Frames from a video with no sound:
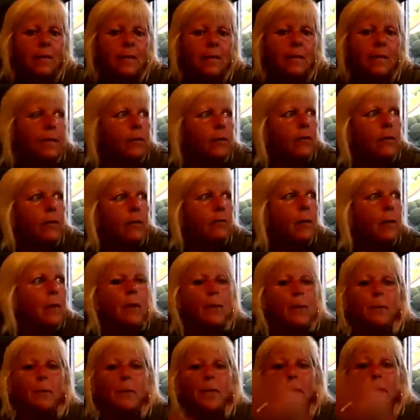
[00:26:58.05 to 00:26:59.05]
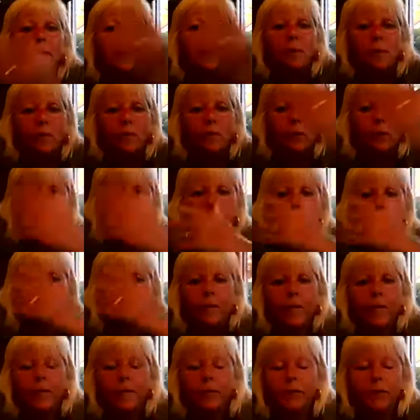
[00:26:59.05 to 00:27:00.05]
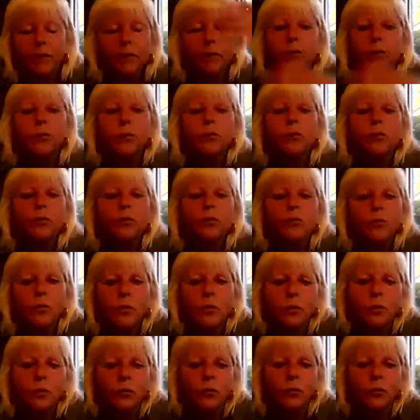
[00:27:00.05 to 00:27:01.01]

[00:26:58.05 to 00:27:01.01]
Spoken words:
Now, they might be at the other end of the country, of